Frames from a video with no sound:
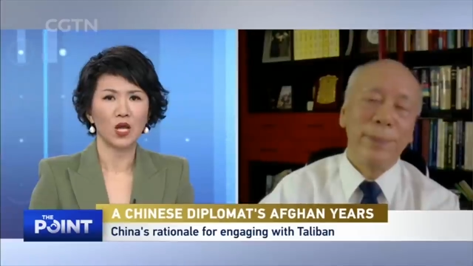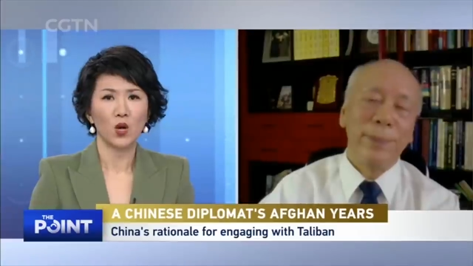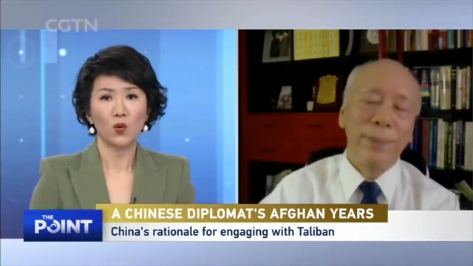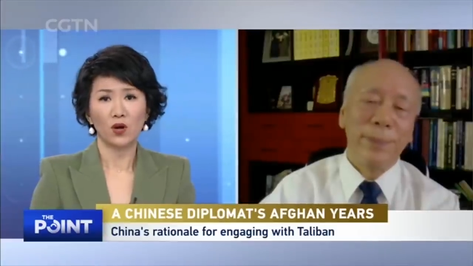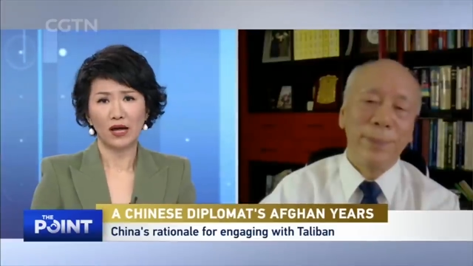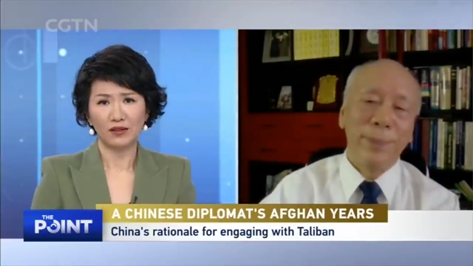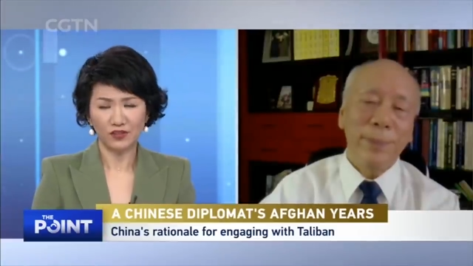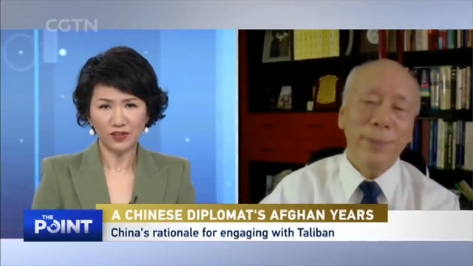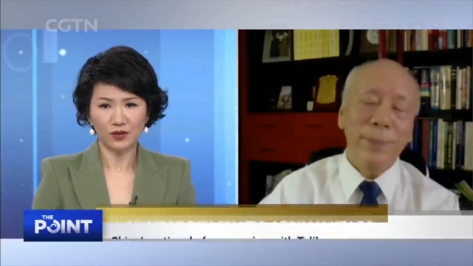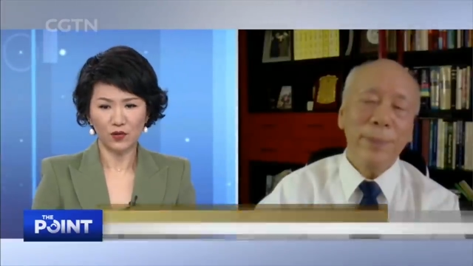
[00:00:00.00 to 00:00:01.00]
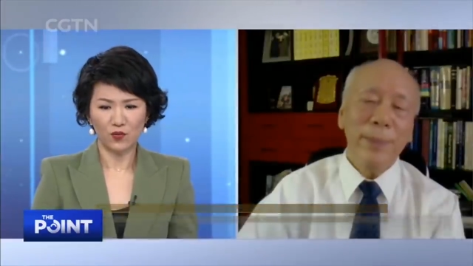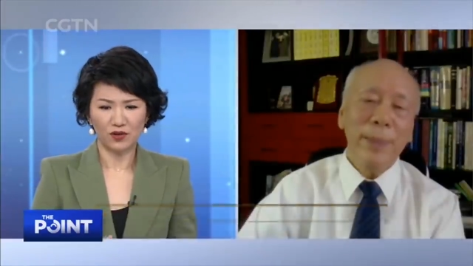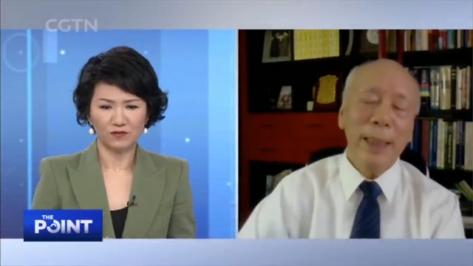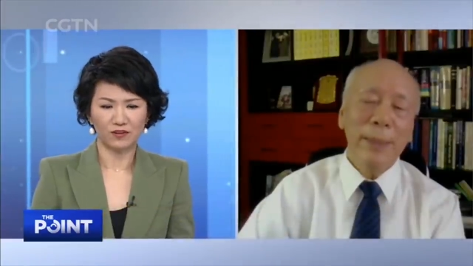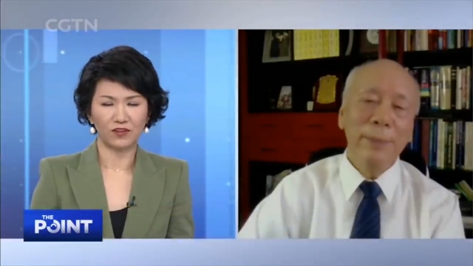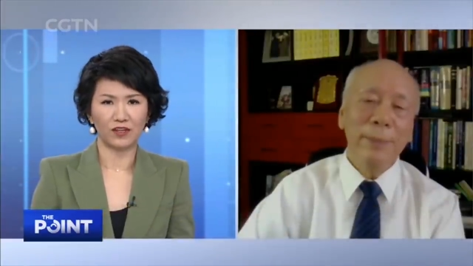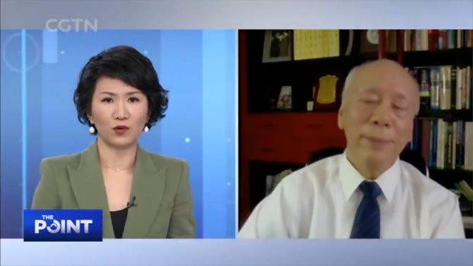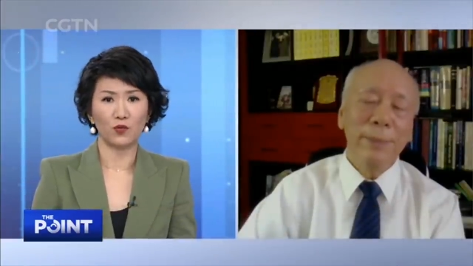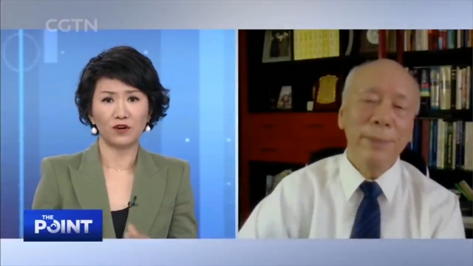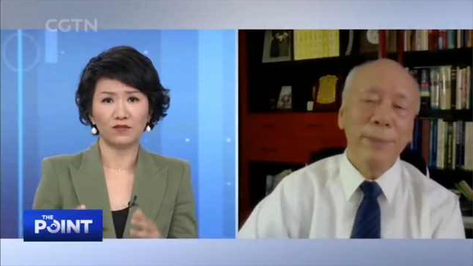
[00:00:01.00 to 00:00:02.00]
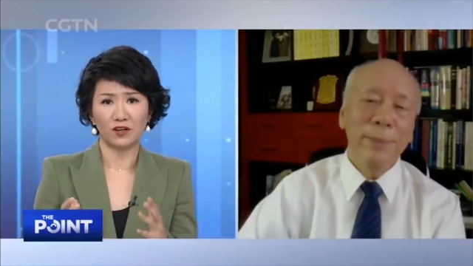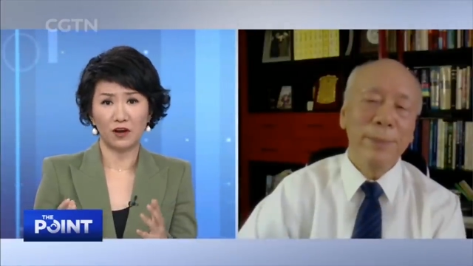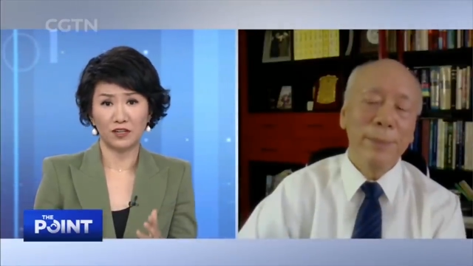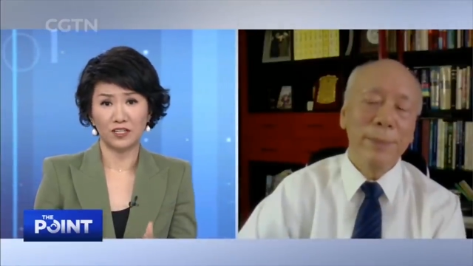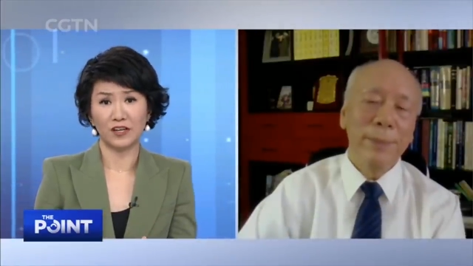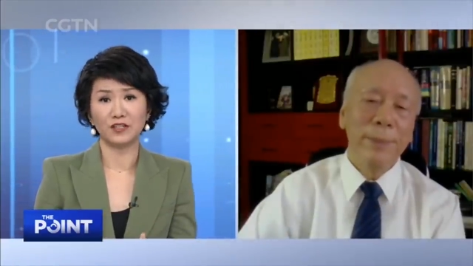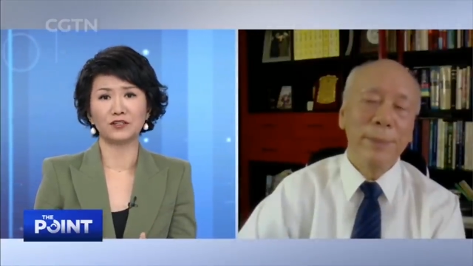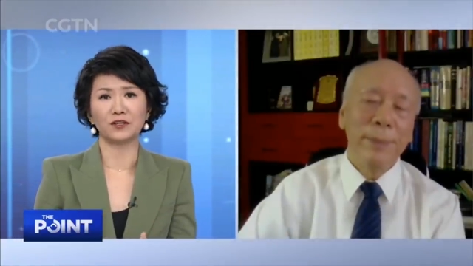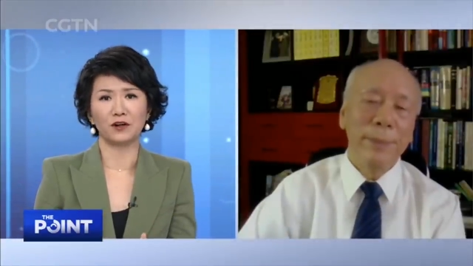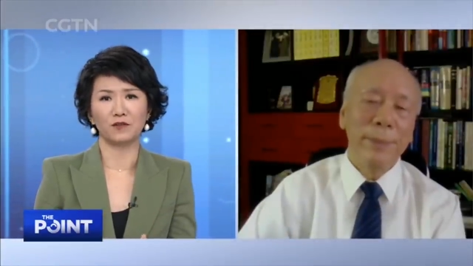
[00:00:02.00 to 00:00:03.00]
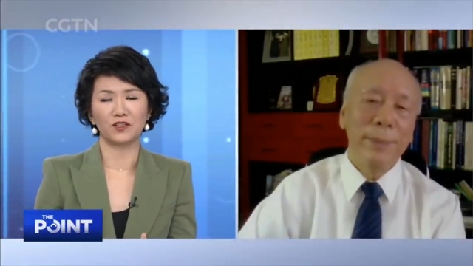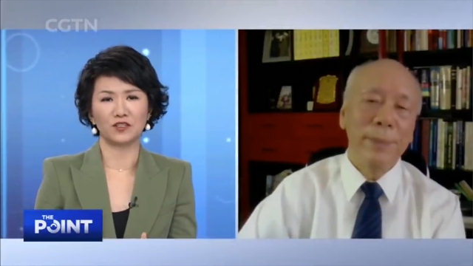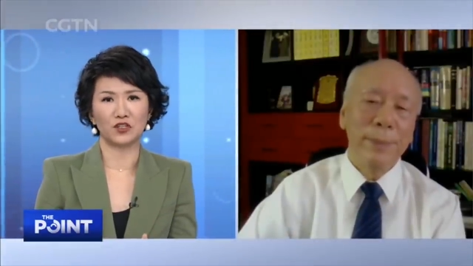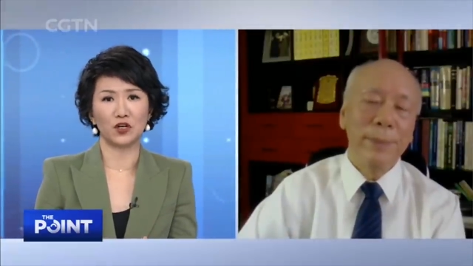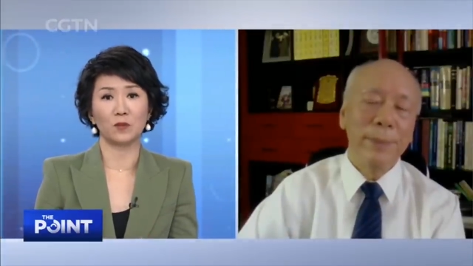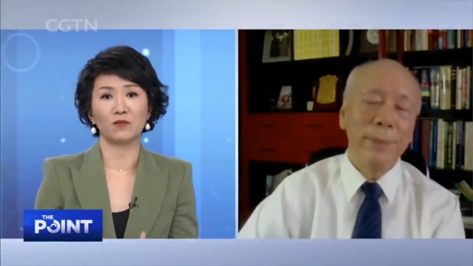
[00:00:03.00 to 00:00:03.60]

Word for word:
Speaker 1: Well, I think one of the thing, one of the connotation of this term